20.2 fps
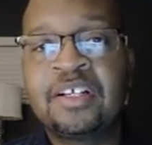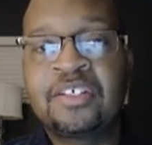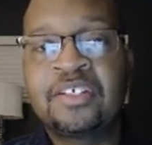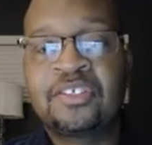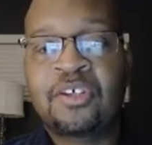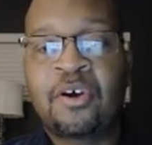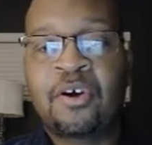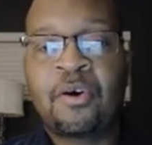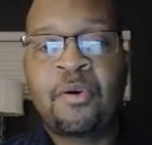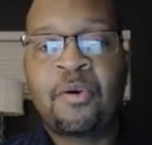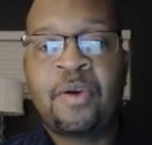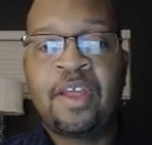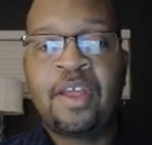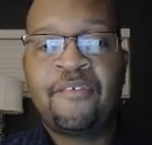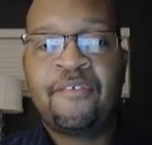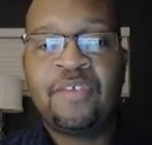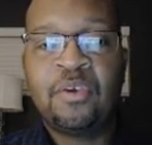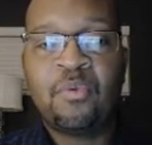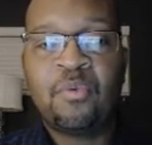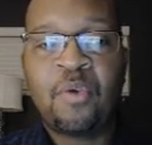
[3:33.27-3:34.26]
So
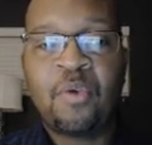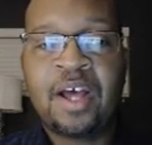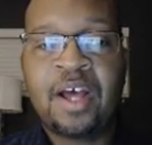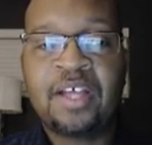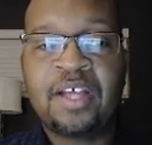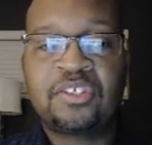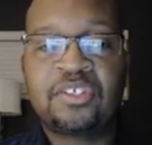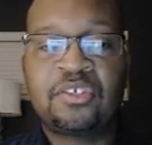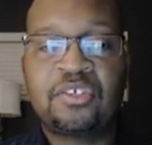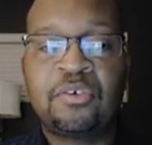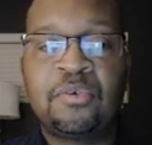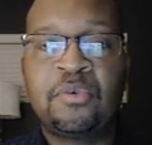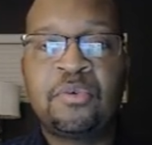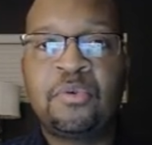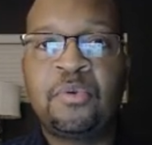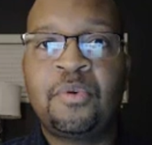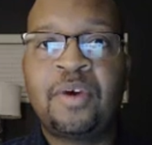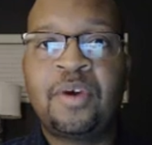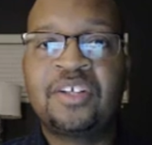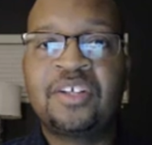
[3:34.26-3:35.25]
if you want
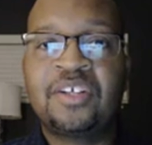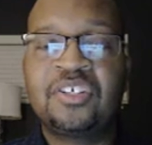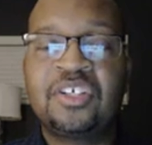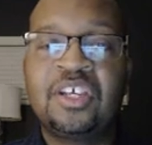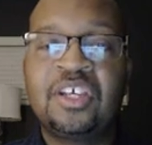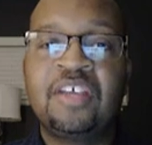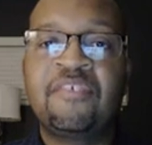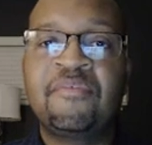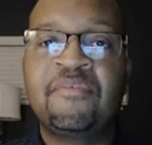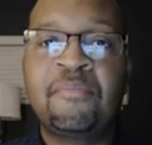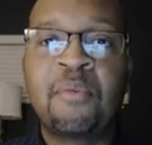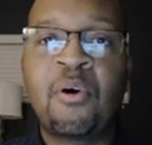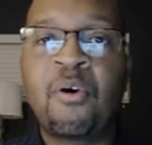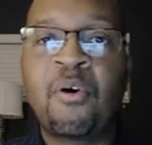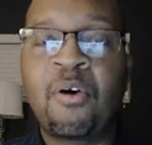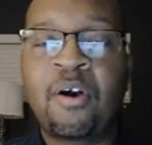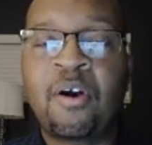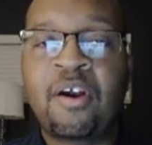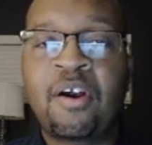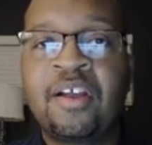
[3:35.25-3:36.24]
to achieve
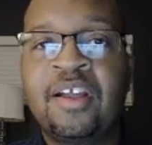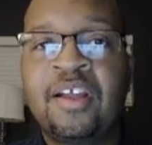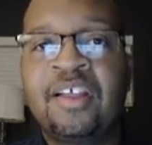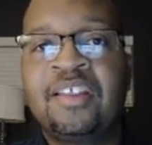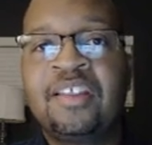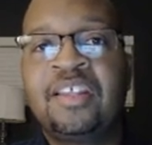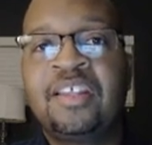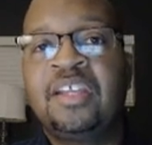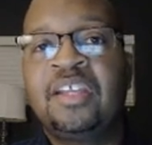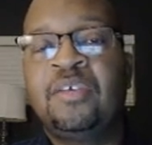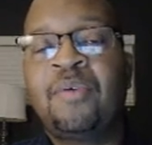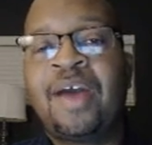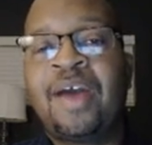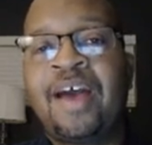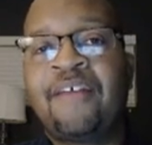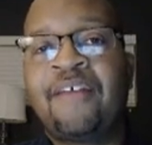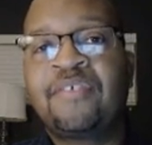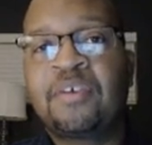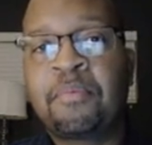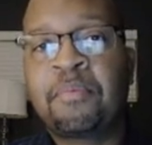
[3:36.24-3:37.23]
more, then you
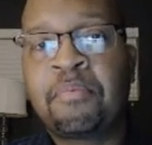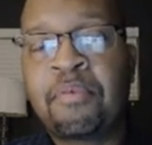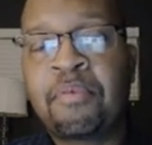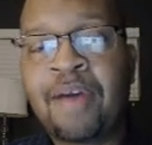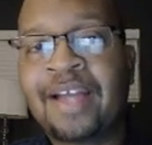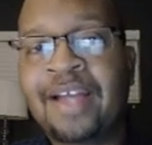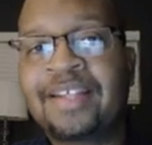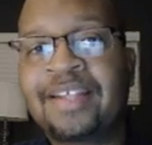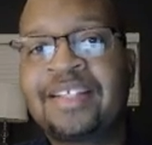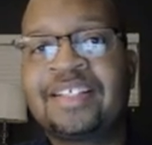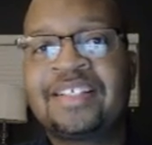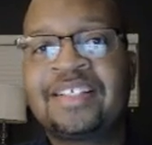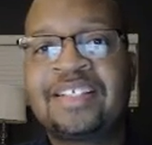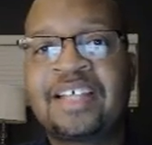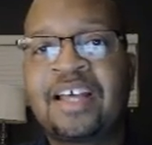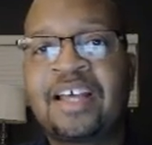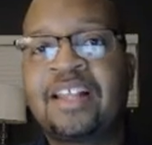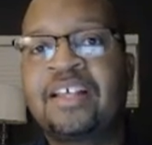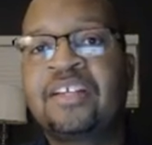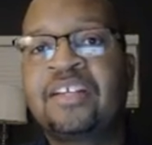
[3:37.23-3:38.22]
have to practice
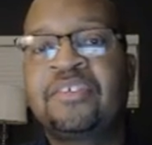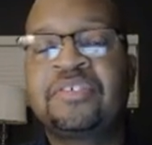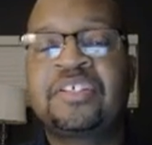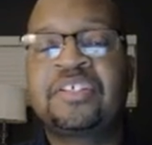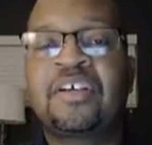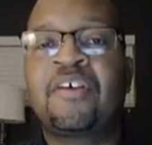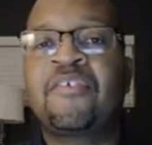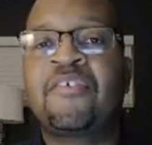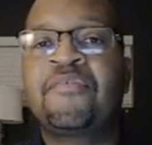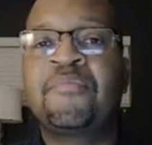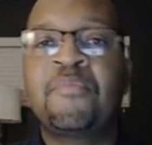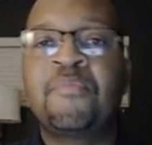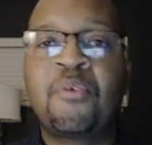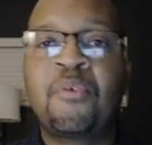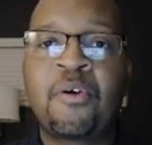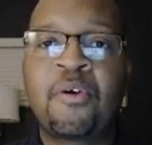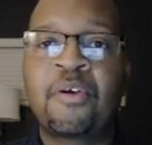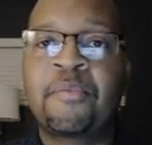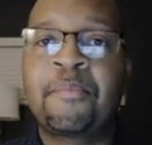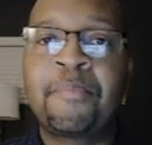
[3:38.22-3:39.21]
telling yourself
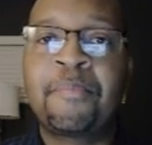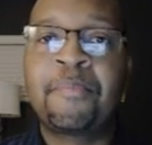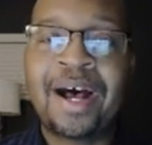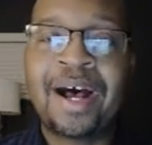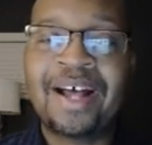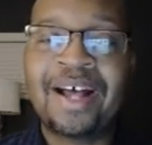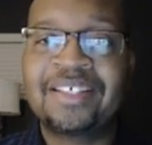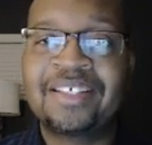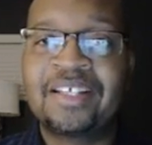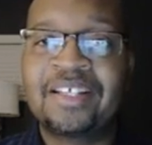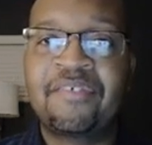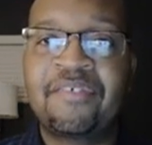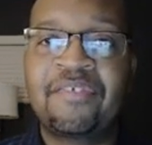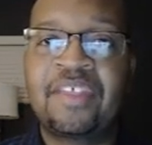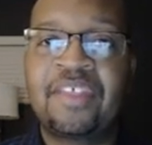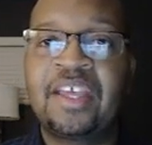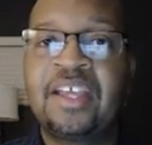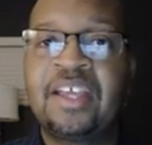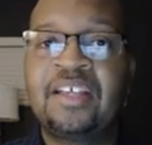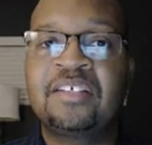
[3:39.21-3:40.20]
more positive
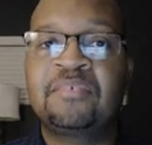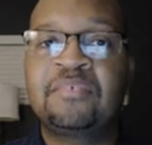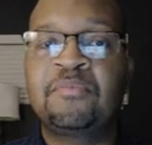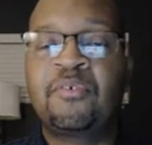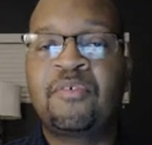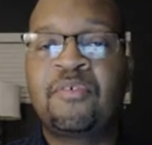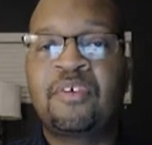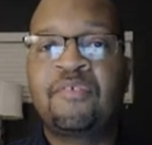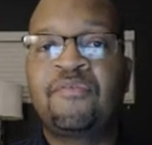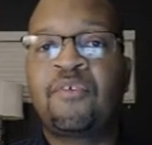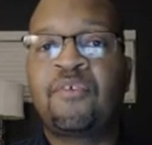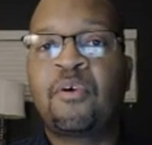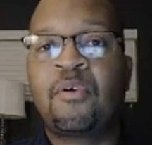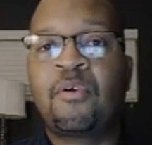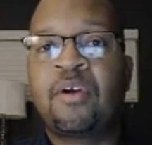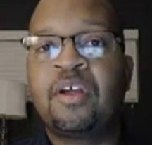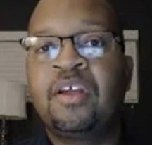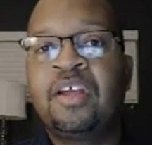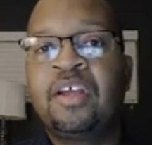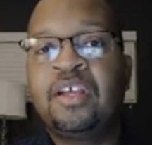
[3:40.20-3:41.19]
things moving
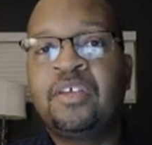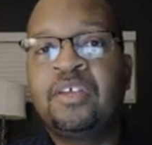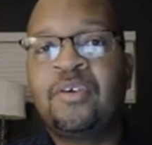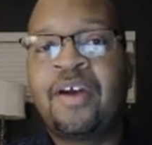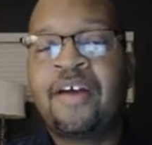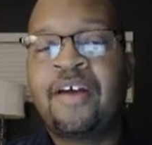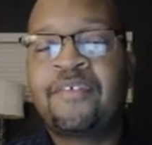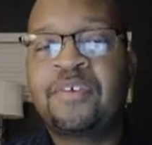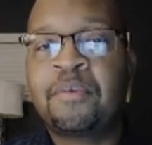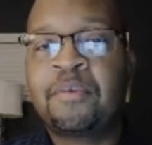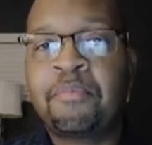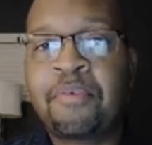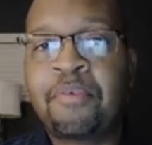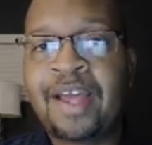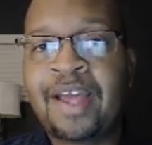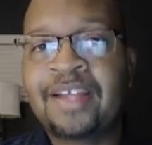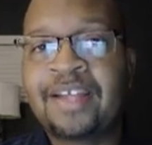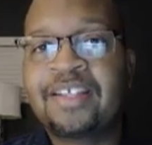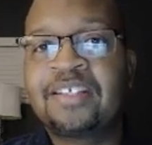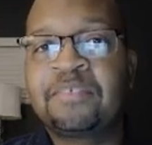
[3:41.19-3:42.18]
forward. You have to
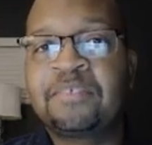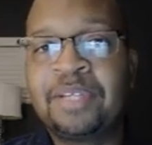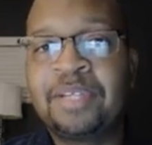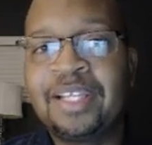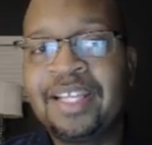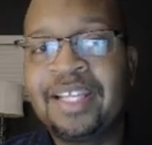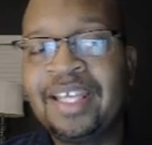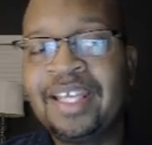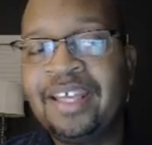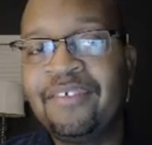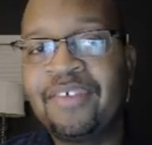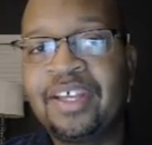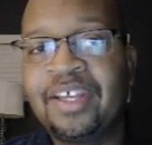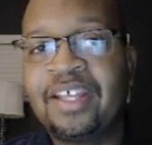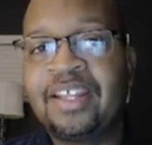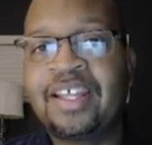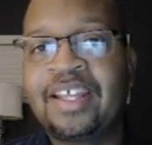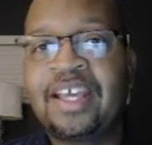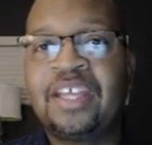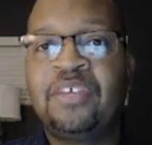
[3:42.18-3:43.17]
practice
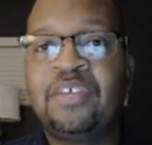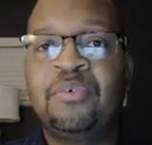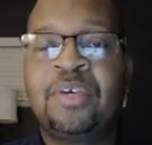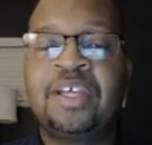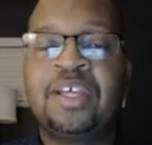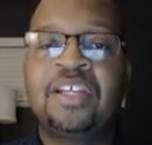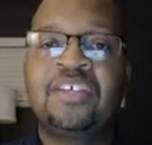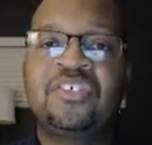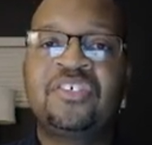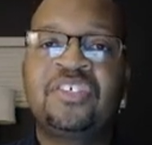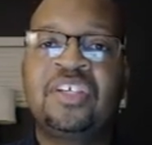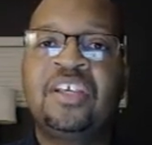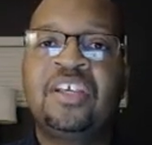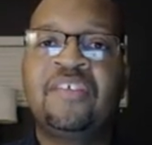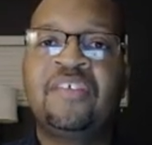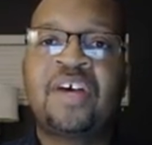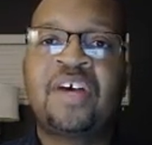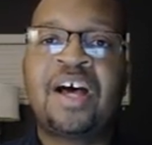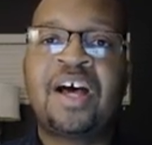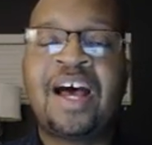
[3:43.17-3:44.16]
believing that you can
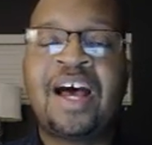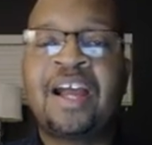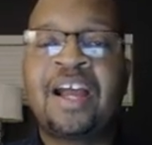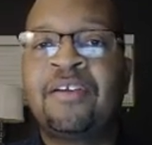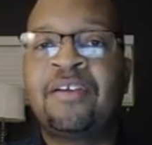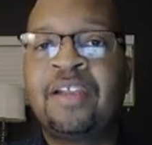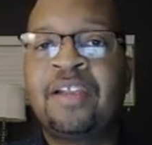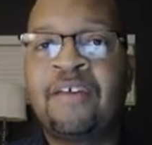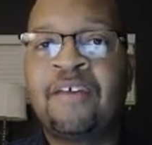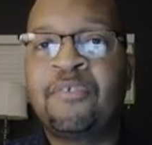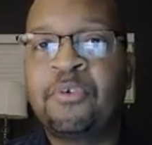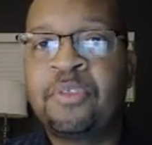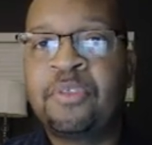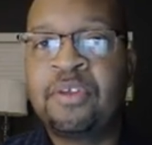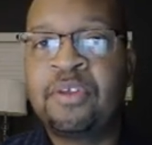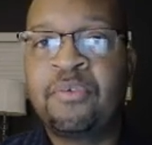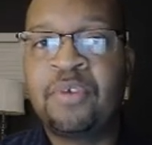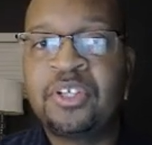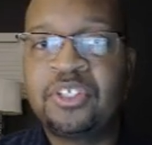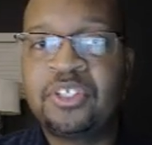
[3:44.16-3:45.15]
achieve a higher level
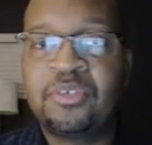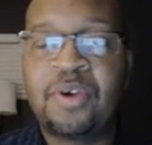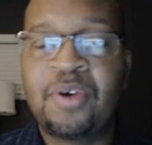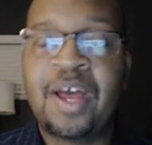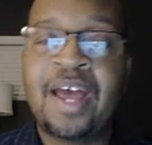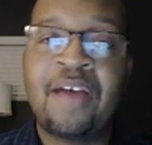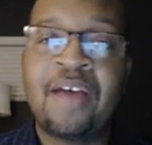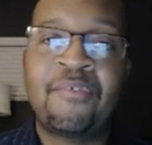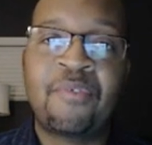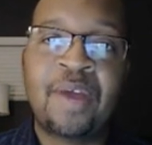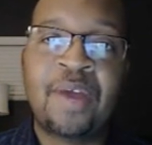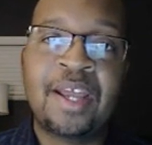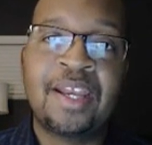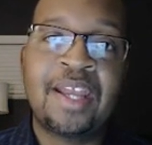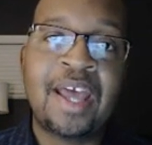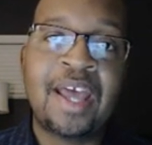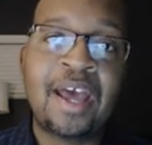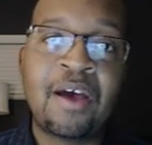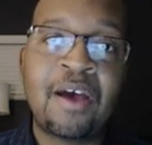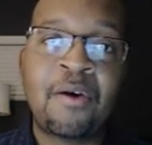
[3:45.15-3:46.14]
than what you have right
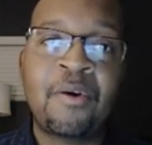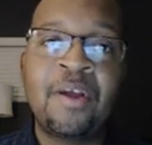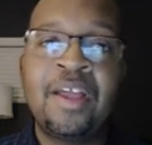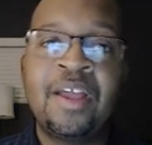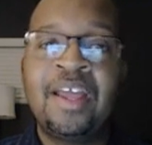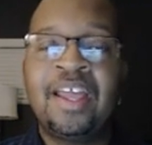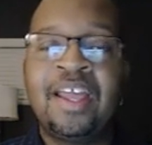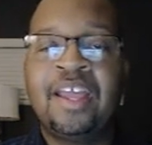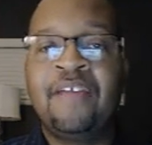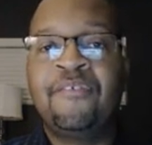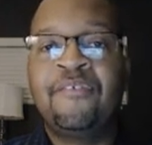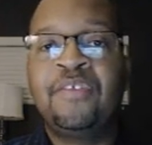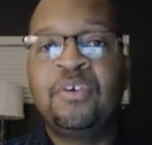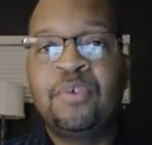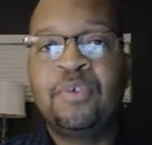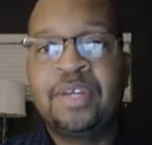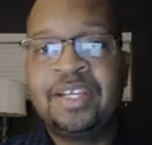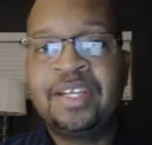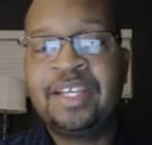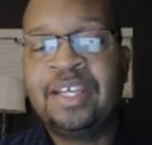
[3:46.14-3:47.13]
now, if
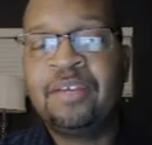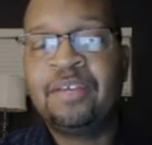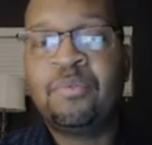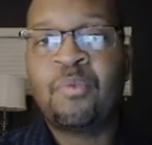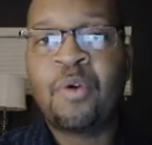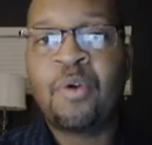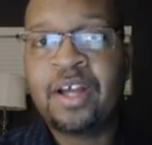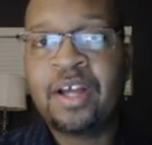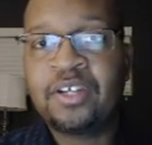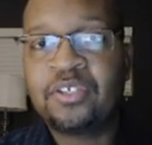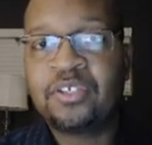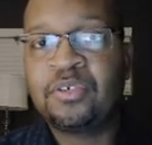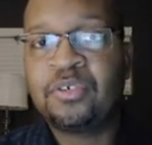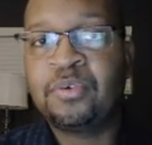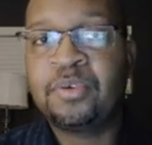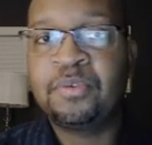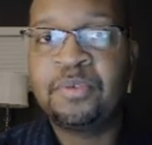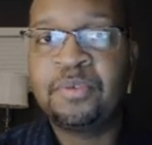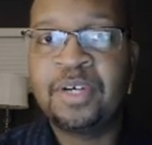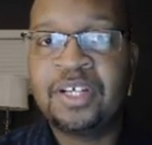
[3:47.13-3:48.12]
you indeed want
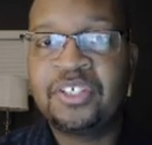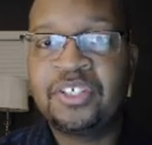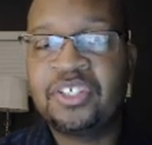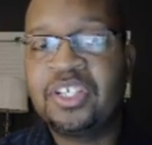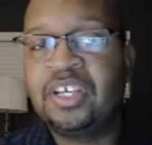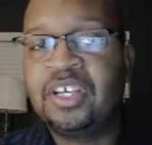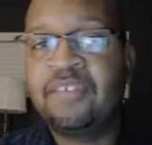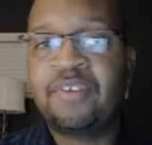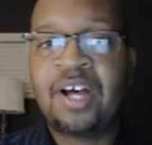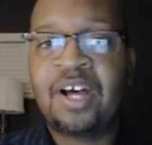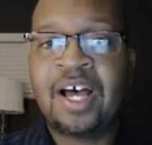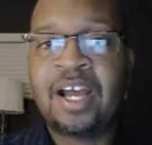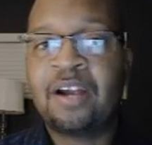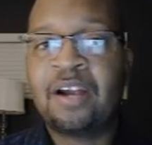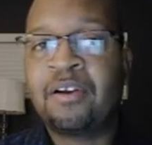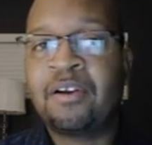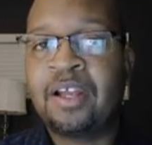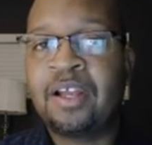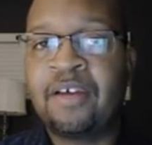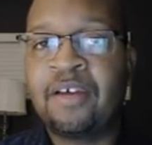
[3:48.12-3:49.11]
to achieve a
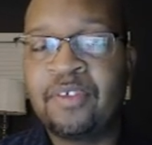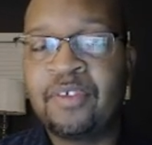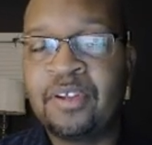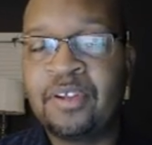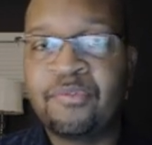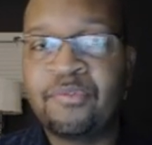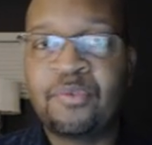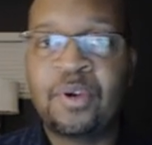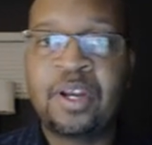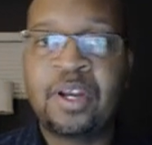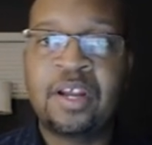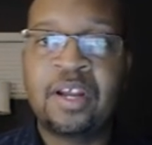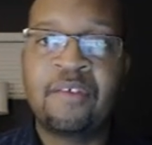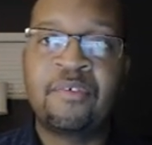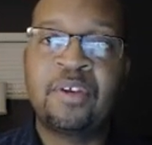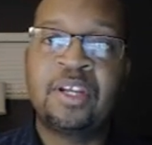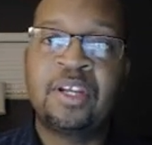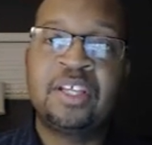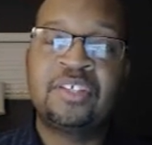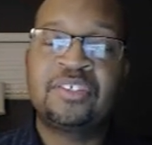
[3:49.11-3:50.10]
higher level of
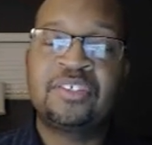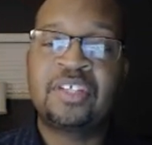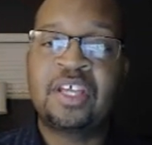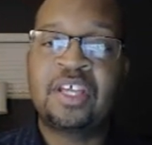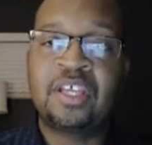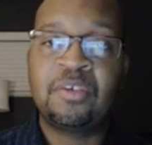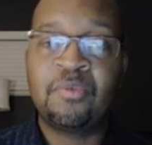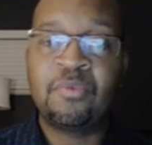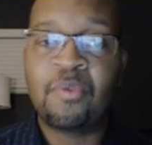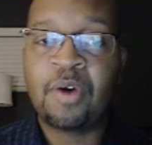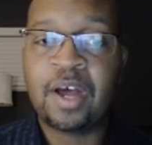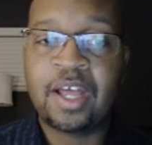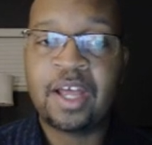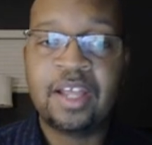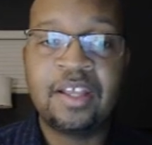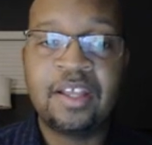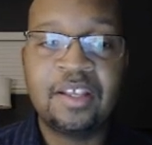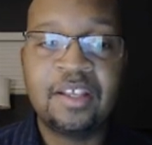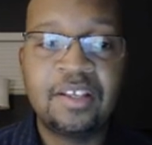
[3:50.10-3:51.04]
whatever it is that you want.